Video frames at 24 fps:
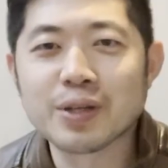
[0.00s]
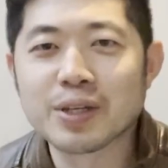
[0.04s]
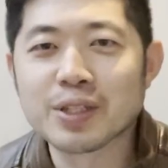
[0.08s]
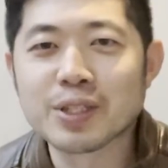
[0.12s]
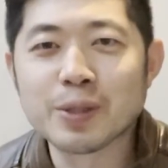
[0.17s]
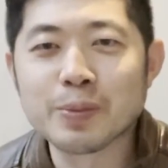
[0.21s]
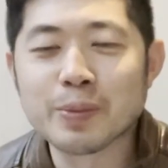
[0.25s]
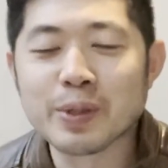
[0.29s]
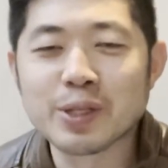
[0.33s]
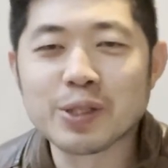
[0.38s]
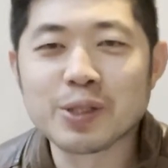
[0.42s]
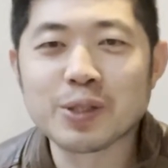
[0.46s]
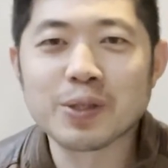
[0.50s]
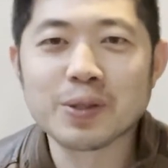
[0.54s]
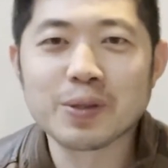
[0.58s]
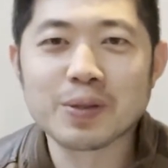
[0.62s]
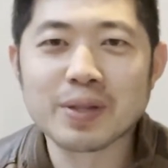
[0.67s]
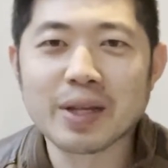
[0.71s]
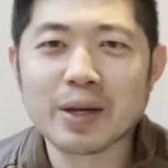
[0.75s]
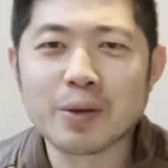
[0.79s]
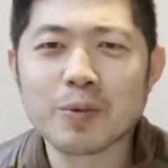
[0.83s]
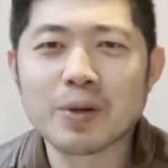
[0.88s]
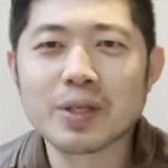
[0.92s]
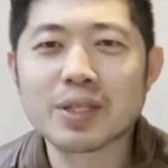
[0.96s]
to be true.
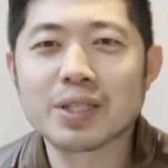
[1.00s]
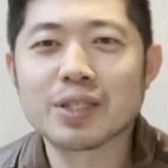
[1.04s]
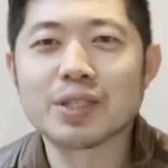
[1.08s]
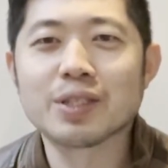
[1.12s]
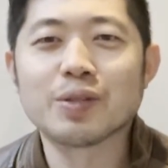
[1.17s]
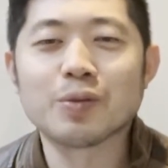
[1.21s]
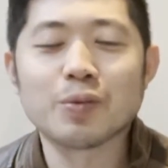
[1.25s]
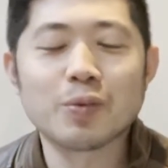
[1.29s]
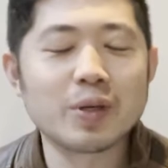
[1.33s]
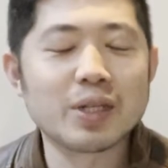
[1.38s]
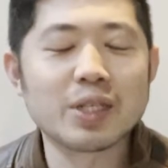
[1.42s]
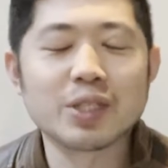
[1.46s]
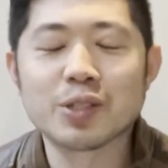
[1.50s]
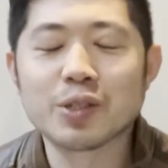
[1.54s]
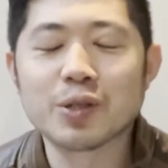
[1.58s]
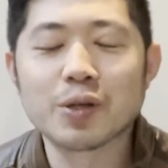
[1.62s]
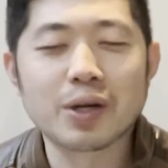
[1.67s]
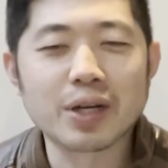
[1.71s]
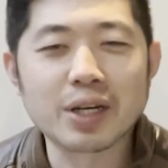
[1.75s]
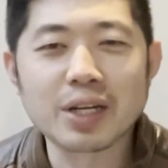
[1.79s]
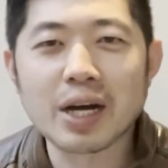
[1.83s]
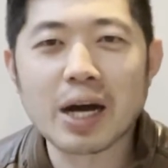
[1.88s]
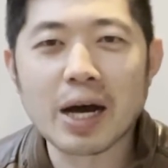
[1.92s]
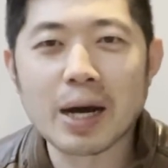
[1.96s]
Like what is
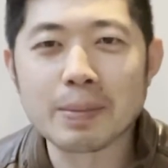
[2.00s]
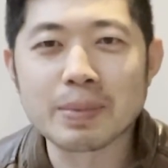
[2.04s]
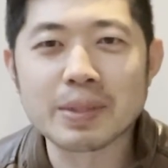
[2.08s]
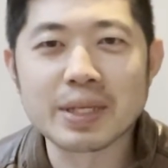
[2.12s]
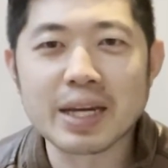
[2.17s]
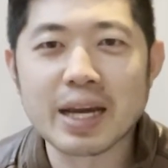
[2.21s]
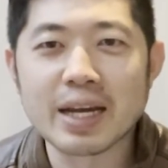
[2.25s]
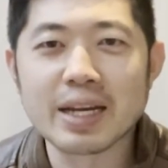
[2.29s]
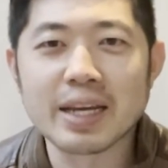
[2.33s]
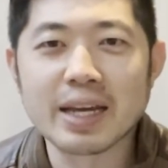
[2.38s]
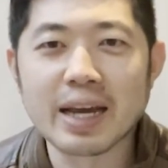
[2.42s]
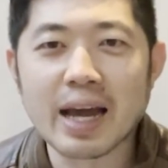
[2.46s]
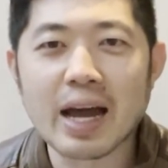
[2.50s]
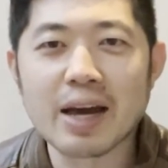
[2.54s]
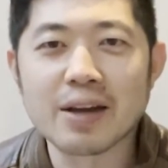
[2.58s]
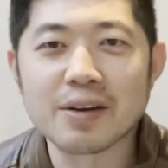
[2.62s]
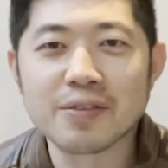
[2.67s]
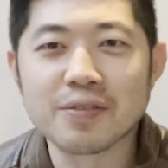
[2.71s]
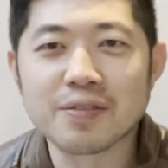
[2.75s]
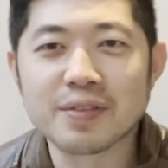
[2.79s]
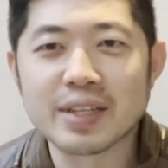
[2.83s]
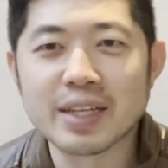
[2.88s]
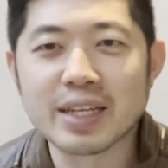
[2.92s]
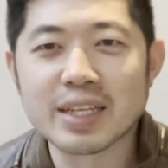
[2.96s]
Urcomped getting out
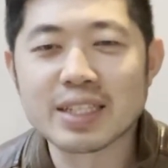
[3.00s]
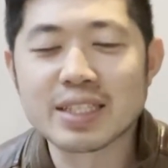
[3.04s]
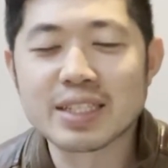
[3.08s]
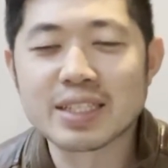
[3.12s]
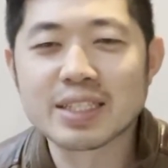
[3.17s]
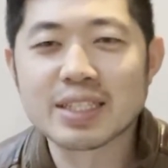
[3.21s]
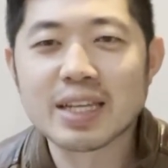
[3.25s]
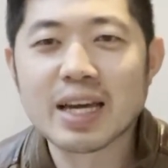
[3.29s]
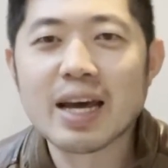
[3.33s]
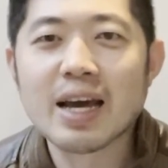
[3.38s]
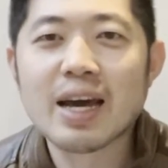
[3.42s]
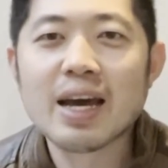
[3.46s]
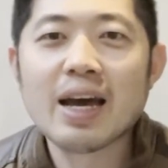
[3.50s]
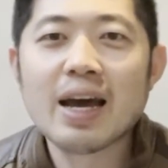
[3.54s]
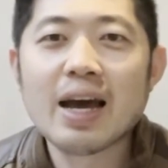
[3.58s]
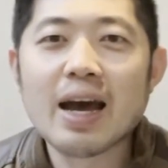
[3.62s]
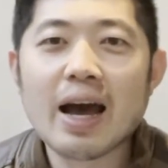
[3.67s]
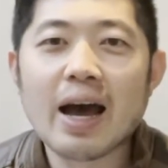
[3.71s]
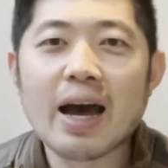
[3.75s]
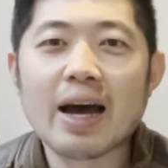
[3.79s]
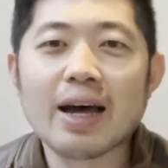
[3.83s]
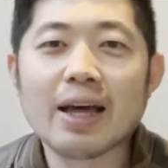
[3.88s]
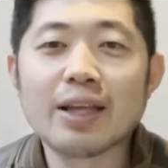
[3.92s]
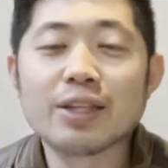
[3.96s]
of this?
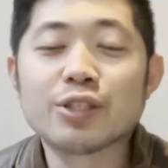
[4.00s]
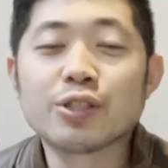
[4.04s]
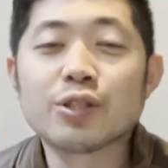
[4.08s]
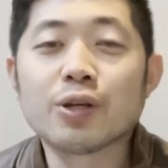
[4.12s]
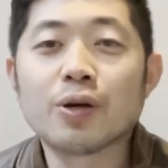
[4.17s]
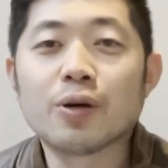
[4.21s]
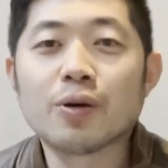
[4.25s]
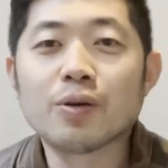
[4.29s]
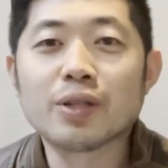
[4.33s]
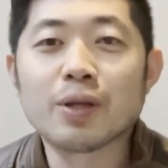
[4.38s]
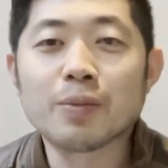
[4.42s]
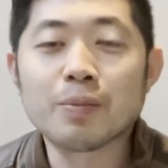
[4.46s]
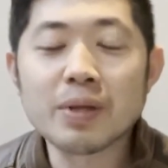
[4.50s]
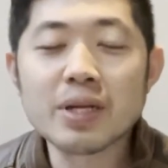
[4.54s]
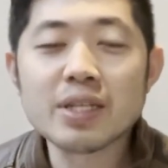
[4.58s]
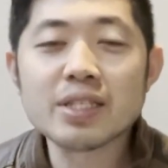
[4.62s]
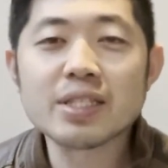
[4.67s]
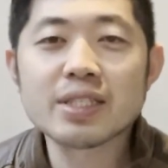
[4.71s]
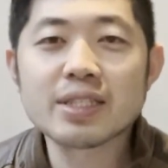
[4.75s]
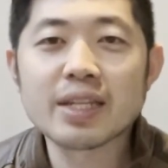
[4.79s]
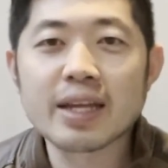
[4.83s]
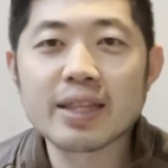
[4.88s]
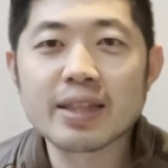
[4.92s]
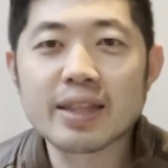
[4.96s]
And so the
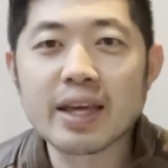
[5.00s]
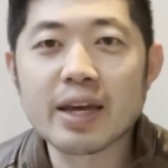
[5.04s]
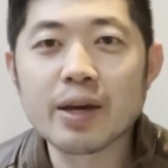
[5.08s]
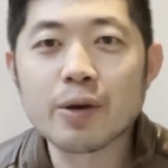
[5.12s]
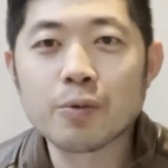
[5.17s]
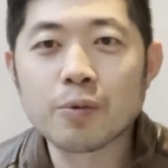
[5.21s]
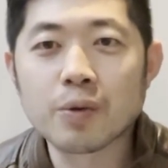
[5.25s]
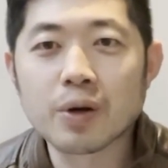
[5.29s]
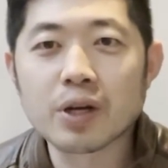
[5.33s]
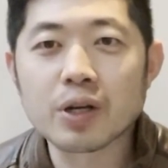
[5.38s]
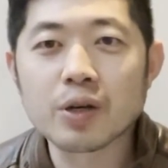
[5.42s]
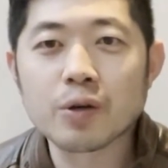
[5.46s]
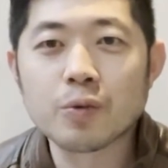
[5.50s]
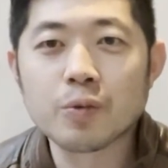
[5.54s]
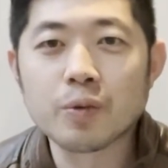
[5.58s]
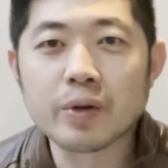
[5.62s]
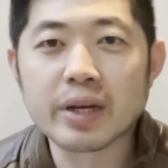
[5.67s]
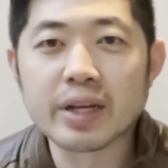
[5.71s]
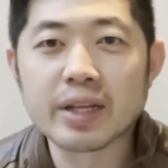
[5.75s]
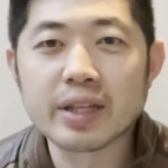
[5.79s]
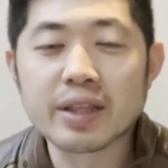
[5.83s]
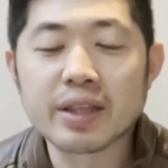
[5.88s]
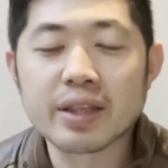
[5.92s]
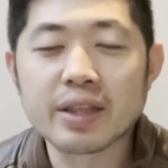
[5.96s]
places that they work
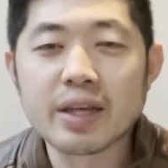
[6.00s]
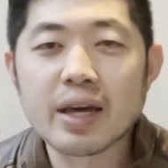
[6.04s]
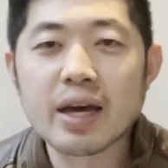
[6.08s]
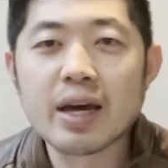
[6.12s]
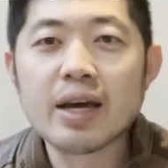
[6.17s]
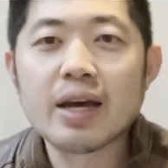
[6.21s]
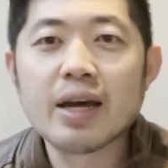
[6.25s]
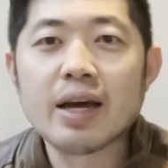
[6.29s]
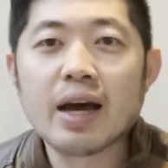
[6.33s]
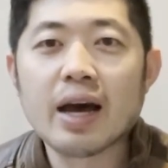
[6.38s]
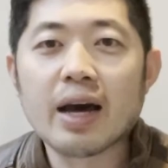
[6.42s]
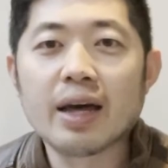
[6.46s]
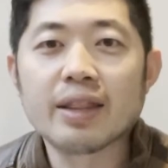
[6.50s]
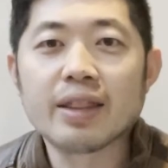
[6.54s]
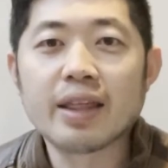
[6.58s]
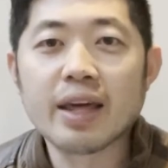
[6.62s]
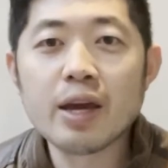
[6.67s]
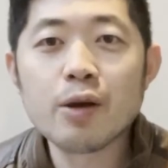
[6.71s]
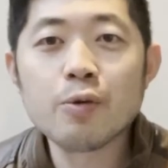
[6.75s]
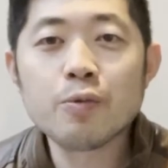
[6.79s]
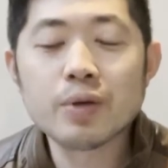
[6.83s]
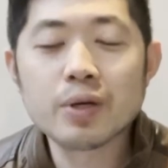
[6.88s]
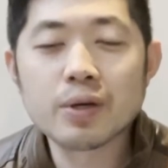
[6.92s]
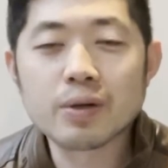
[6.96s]
with,
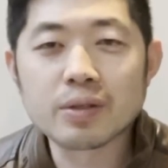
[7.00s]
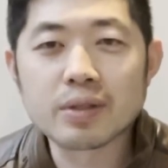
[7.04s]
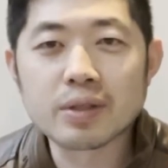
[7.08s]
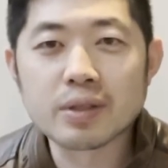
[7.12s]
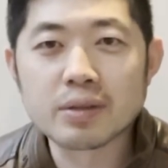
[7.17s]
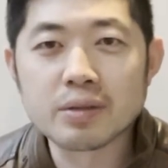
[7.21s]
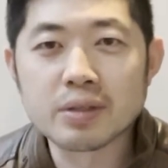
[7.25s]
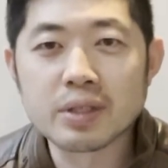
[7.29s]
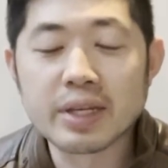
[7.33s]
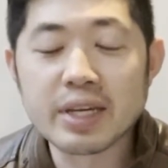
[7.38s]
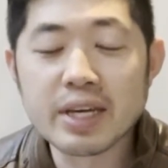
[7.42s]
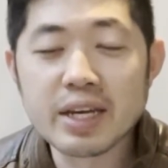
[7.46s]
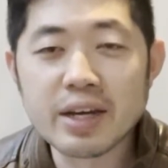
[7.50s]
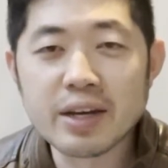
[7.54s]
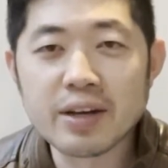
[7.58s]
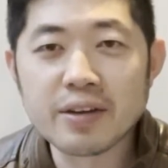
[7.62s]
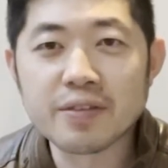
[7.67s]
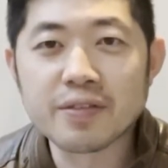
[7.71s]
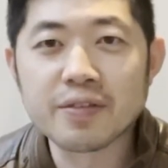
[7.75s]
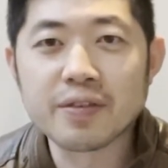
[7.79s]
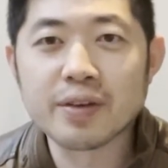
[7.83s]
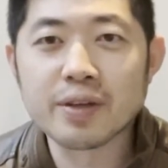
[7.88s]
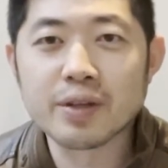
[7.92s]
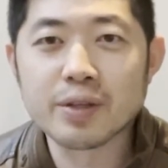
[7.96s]
they will
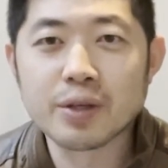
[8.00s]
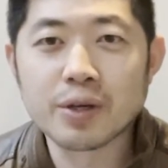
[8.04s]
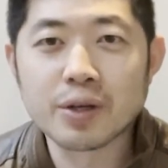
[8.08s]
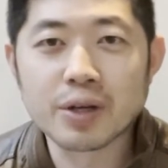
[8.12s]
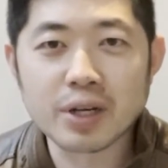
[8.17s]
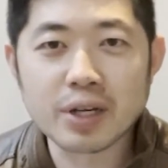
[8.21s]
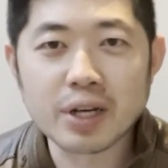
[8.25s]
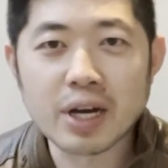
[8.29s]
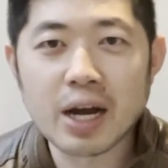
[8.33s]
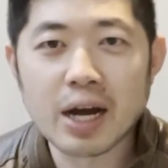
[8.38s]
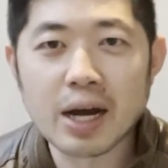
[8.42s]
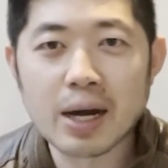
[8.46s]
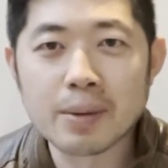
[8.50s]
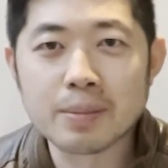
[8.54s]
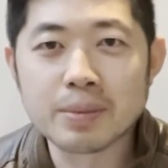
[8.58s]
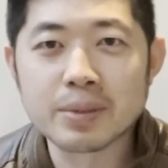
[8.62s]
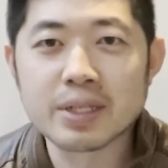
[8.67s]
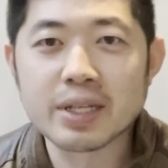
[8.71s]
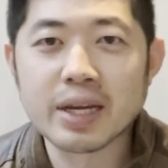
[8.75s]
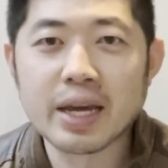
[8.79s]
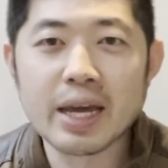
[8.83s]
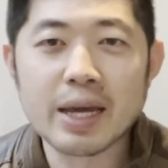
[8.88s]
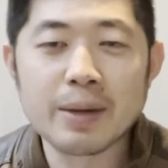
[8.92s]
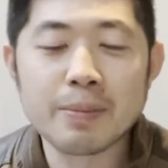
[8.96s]
give
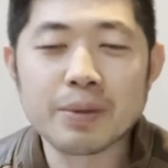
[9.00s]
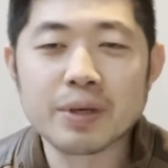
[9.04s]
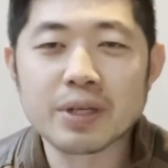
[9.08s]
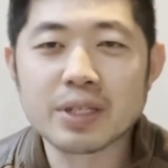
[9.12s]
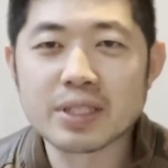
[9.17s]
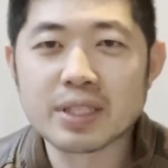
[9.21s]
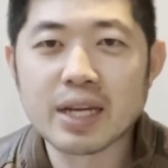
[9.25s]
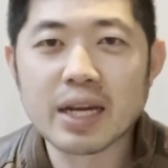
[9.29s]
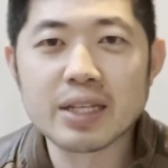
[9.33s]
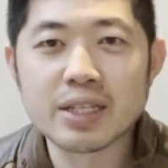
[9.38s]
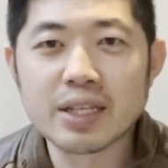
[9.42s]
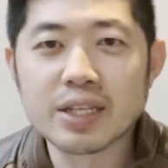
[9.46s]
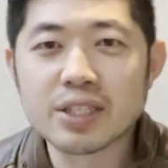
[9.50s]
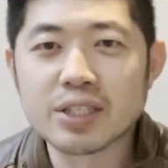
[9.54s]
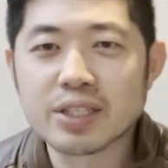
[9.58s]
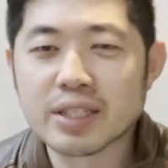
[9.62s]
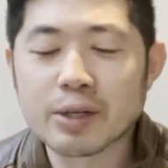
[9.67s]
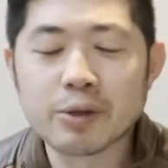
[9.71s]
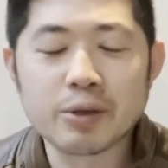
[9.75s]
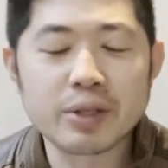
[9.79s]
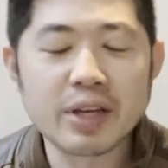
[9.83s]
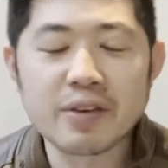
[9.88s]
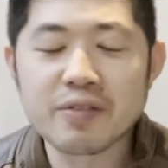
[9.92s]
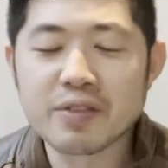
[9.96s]
Urcomped a percentage. They
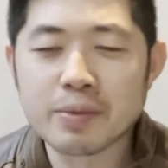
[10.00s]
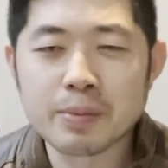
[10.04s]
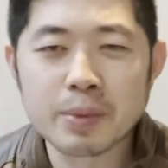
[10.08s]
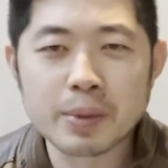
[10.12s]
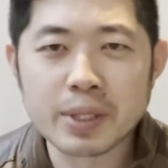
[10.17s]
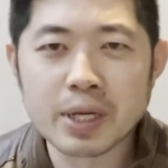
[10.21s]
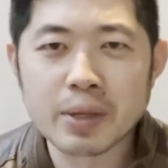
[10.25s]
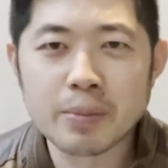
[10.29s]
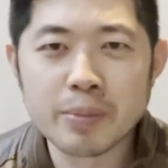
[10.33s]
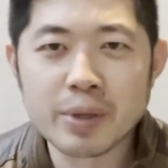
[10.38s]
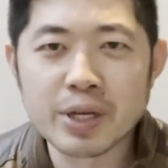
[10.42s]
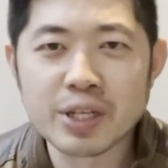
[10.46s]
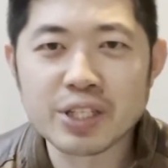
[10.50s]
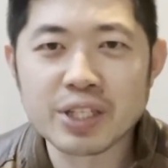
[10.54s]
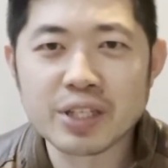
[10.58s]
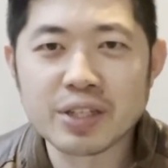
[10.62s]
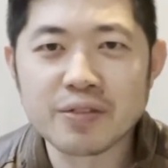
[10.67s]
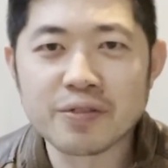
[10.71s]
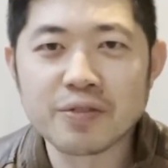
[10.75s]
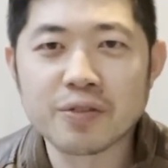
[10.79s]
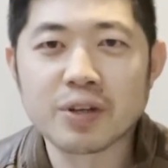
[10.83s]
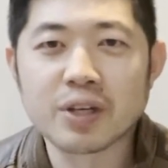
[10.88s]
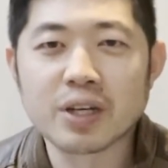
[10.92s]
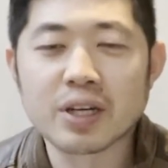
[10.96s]
will give them a commission
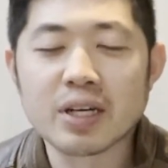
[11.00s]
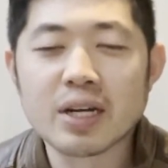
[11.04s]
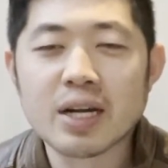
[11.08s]
for